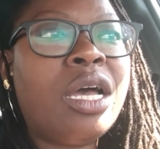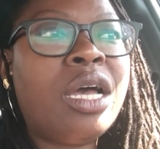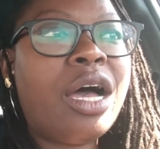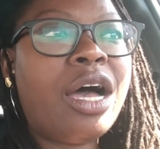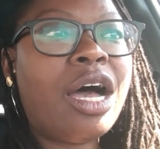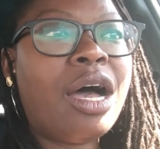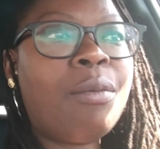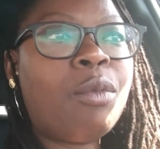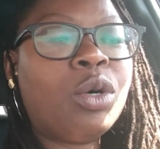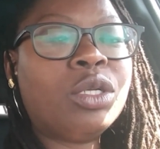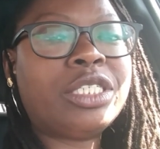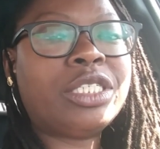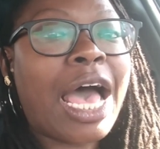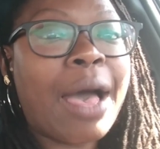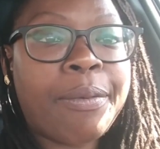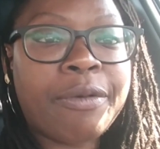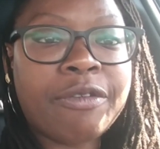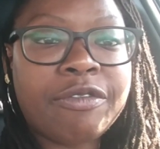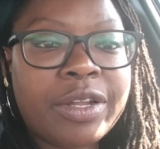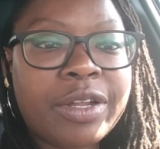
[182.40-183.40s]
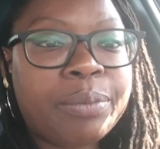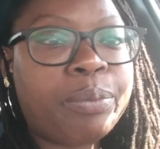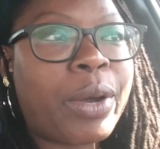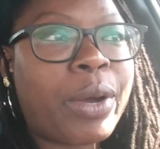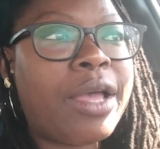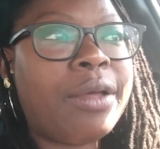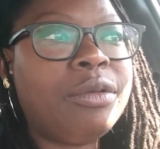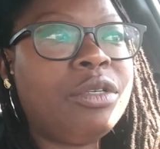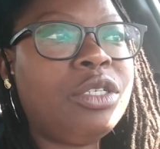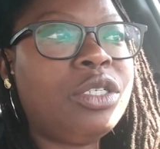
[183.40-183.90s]
on top of
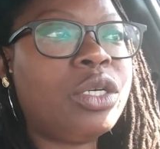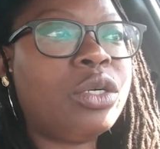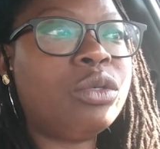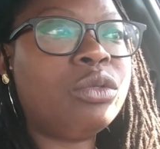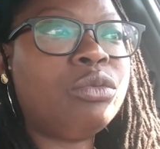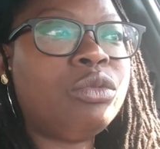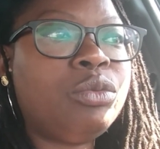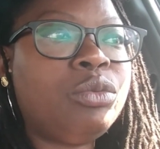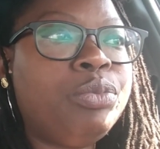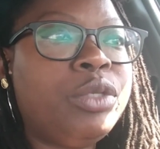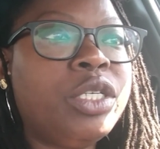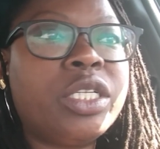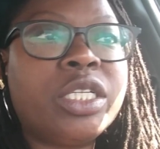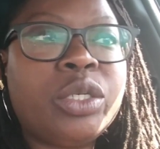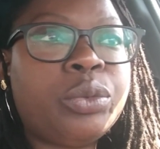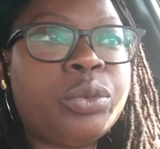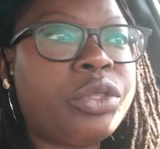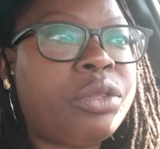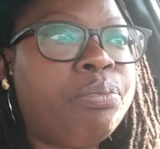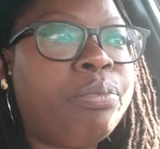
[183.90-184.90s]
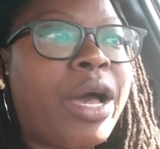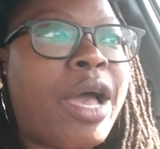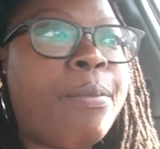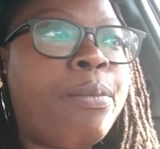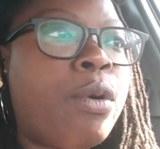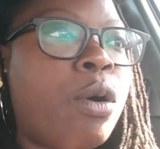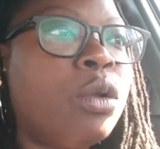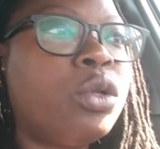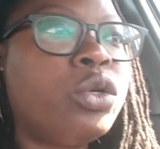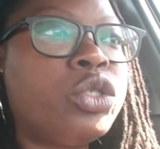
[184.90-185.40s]
dealing with
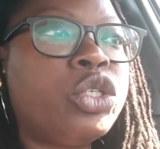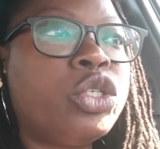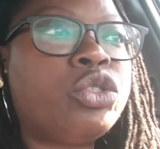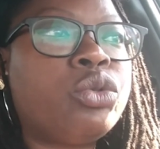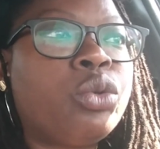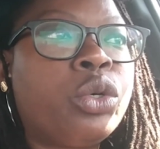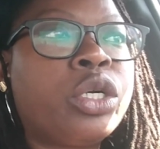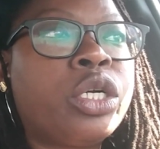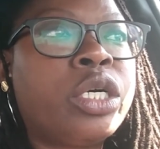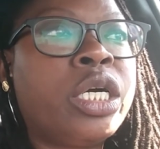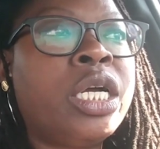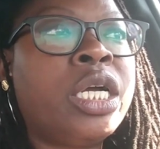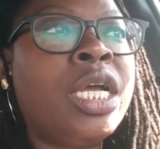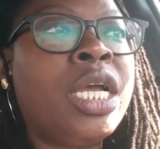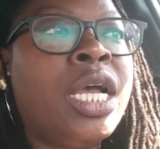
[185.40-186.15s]
bipolar disorder,